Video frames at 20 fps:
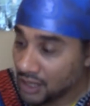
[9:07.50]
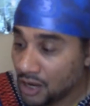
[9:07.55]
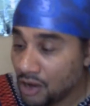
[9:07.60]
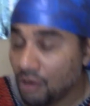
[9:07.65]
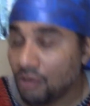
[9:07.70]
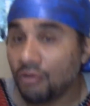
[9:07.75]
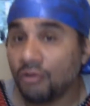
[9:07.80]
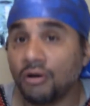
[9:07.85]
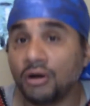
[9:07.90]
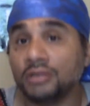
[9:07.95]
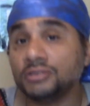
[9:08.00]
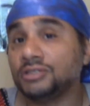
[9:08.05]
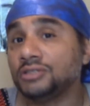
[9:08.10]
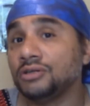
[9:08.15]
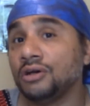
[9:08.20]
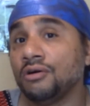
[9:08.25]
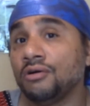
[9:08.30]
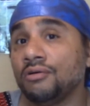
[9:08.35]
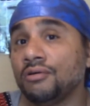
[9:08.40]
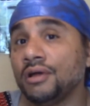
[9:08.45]

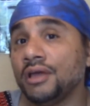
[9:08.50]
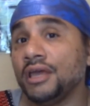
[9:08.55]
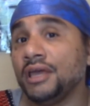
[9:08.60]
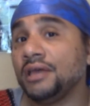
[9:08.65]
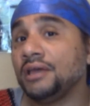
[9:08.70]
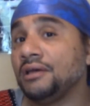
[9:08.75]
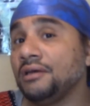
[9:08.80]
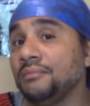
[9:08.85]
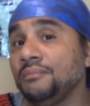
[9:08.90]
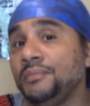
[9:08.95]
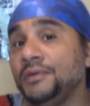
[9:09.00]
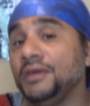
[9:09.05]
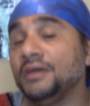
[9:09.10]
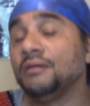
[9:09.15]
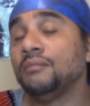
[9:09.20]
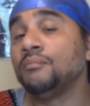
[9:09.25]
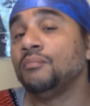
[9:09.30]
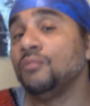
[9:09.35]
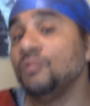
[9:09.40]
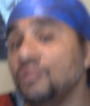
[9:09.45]
Also, it could be a
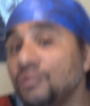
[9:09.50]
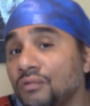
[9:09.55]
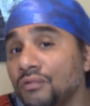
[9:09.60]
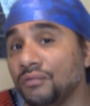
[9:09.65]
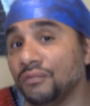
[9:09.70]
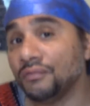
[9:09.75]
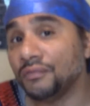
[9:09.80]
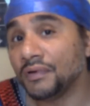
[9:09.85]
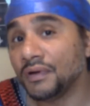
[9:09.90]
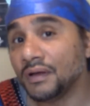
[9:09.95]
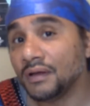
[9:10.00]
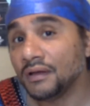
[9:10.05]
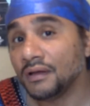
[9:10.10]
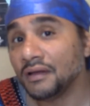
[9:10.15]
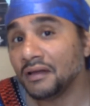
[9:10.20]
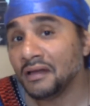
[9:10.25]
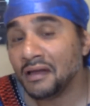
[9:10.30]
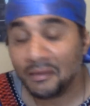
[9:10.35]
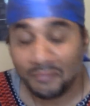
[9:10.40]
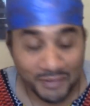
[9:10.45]
move.
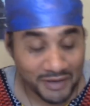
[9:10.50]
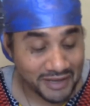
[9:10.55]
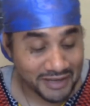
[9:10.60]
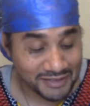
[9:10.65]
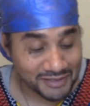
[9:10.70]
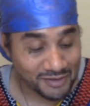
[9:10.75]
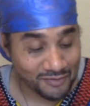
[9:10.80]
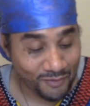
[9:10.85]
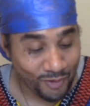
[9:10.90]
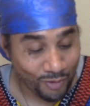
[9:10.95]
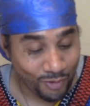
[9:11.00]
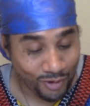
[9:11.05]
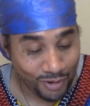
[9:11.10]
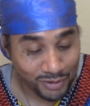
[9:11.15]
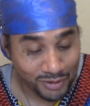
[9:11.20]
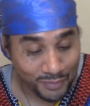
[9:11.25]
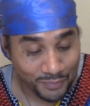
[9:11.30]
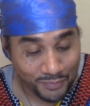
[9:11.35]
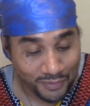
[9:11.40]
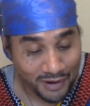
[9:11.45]
Because of all
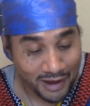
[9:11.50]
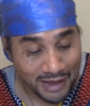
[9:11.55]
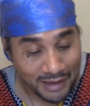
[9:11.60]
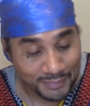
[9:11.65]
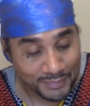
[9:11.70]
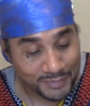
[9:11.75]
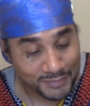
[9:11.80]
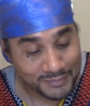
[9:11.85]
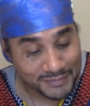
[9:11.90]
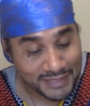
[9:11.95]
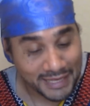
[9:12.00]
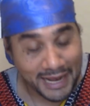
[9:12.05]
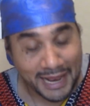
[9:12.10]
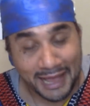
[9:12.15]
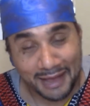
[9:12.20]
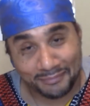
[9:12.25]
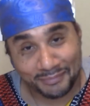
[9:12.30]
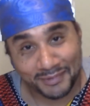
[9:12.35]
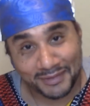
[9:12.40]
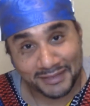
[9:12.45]
the problems that
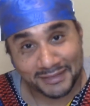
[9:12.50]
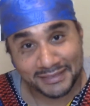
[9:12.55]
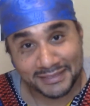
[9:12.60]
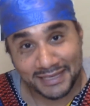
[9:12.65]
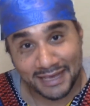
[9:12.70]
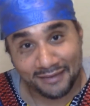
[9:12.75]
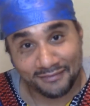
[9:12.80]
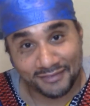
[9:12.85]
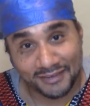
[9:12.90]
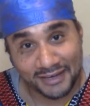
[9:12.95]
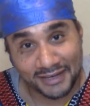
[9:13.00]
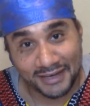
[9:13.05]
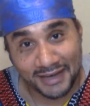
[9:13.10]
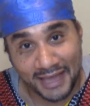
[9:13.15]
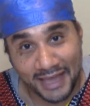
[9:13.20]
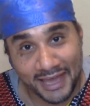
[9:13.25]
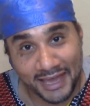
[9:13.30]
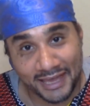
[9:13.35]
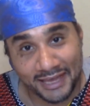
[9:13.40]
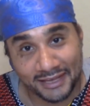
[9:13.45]
happened in 7 and
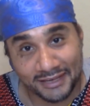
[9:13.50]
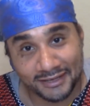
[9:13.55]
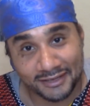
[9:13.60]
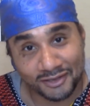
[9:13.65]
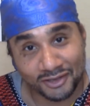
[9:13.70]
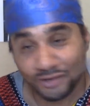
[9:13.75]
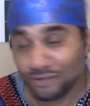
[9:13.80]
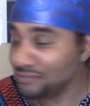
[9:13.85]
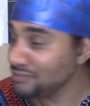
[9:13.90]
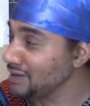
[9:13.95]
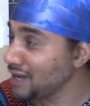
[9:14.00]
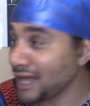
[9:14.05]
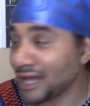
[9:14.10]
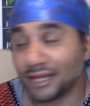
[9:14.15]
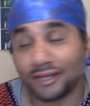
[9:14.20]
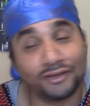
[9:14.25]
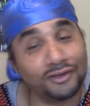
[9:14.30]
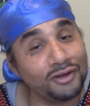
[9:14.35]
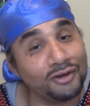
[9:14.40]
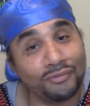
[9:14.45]
8, you were
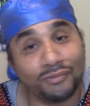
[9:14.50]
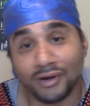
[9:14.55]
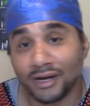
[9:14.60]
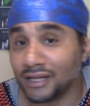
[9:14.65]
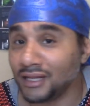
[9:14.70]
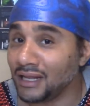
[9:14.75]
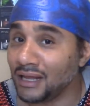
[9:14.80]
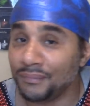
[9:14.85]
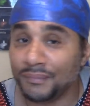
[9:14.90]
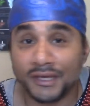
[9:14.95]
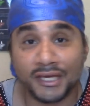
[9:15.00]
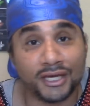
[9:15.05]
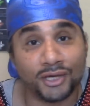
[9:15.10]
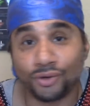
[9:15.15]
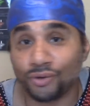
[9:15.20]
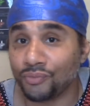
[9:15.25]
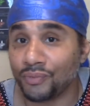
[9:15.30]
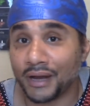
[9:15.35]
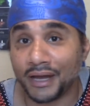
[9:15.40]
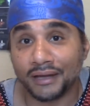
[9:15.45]
like, you know what? Let me get
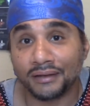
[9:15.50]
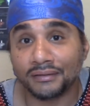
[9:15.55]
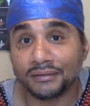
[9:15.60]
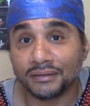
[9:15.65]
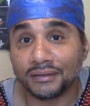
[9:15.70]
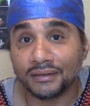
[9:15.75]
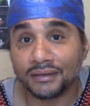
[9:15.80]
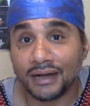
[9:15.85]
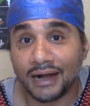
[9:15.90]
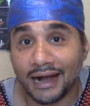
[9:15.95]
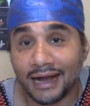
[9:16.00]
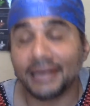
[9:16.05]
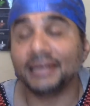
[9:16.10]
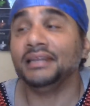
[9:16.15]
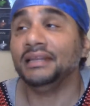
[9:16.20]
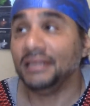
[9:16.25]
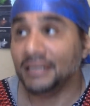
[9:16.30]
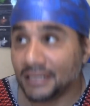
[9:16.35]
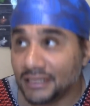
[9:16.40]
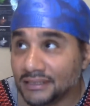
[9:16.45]
away. I
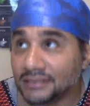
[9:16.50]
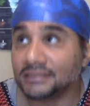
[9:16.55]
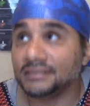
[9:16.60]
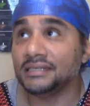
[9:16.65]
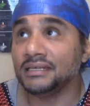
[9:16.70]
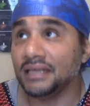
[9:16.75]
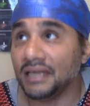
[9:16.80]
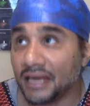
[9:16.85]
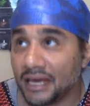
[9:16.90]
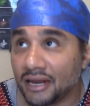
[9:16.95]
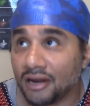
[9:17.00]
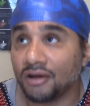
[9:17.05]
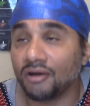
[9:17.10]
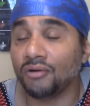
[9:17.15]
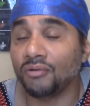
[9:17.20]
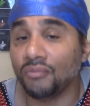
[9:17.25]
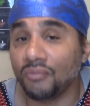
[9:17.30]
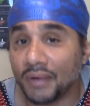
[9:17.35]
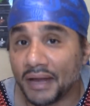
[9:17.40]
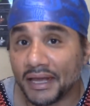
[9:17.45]
need to get
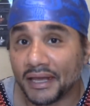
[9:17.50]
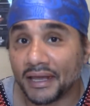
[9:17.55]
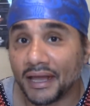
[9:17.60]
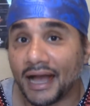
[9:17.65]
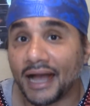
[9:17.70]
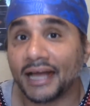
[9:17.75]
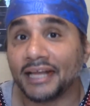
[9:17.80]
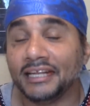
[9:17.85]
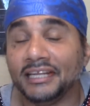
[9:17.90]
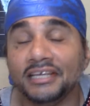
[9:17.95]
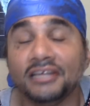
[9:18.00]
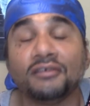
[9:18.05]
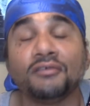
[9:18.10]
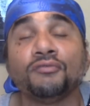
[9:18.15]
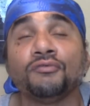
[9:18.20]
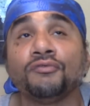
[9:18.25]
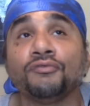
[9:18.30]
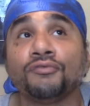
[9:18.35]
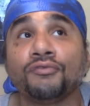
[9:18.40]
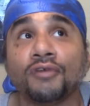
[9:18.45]
away. I need a
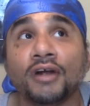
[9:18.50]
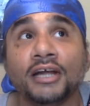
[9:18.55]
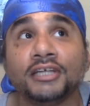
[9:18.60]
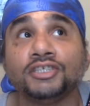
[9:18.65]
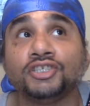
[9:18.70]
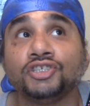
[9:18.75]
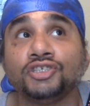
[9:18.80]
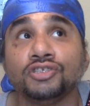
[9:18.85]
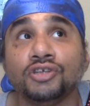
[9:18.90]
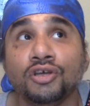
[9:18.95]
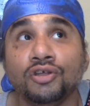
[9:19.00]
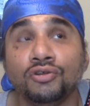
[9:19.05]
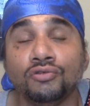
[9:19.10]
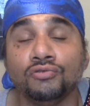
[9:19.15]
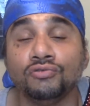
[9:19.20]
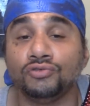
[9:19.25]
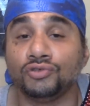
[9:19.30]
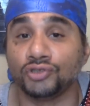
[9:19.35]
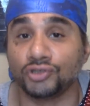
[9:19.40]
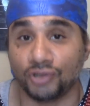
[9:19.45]
fresh
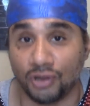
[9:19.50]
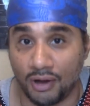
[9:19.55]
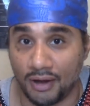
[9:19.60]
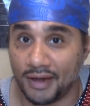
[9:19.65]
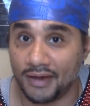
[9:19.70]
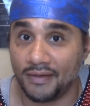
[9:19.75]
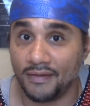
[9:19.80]
new start.